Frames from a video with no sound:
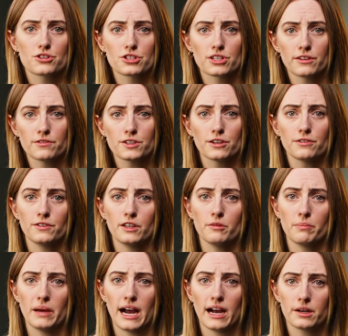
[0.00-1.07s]
shift your
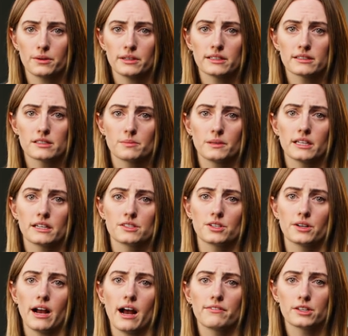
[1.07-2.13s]
feet backwards because
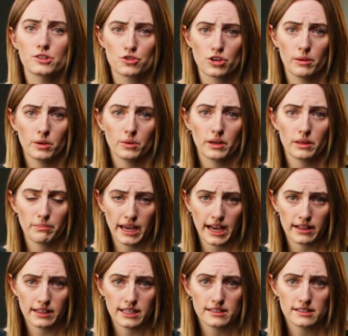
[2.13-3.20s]
you're having trouble with
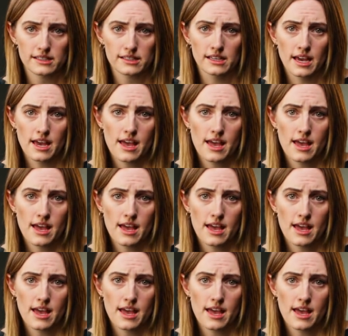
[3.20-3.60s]
balance.